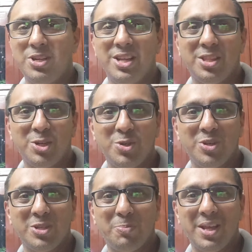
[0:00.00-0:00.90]
Thrissur is
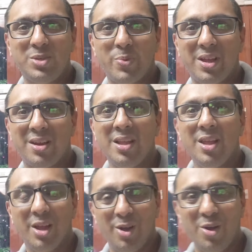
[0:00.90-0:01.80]
a place where a
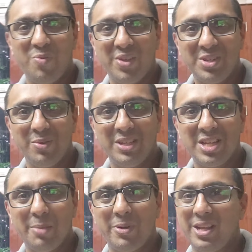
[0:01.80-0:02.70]
lot of festivals
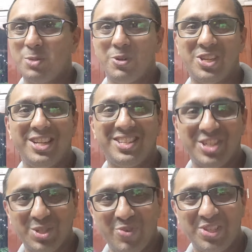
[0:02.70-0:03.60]
happen, especially
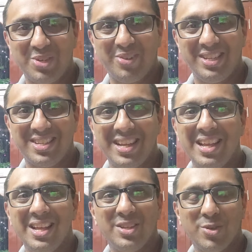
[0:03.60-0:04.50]
church festivals.
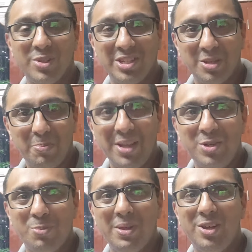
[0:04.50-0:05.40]
So there's a place to
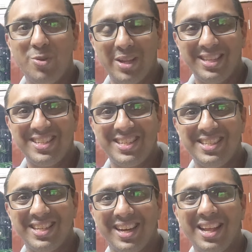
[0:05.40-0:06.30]
be during this
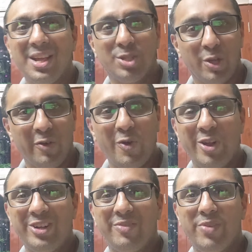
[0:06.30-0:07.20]
season. So
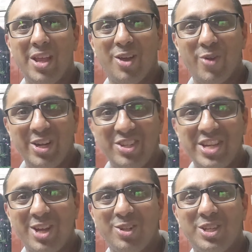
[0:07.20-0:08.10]
we are going to check
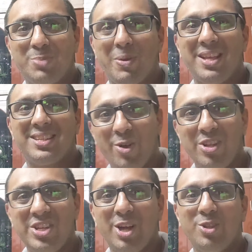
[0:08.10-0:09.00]
out this place,
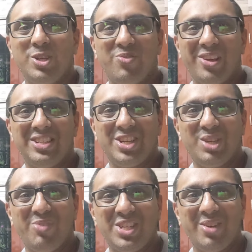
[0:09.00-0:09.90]
check out this church
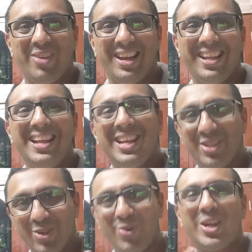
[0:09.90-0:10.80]
festival.
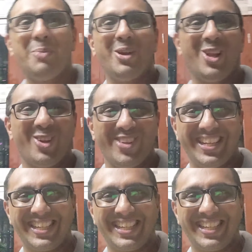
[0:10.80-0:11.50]
So come along with us.